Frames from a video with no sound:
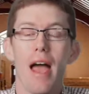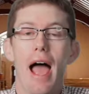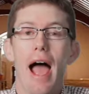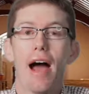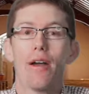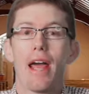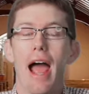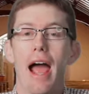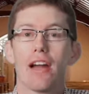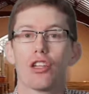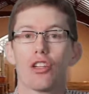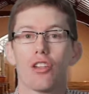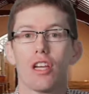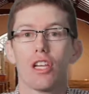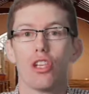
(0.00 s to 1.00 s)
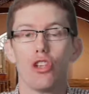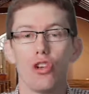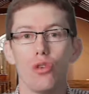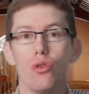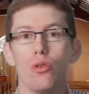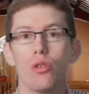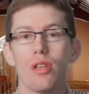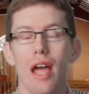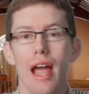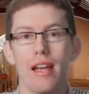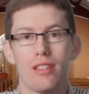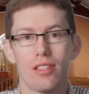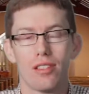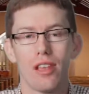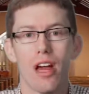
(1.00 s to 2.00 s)
how to actually use a
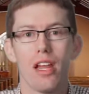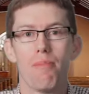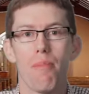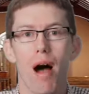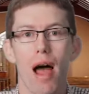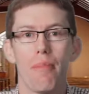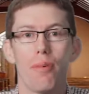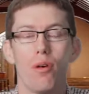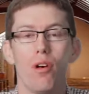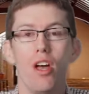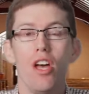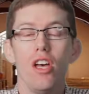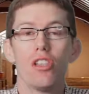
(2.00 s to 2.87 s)
study Bible.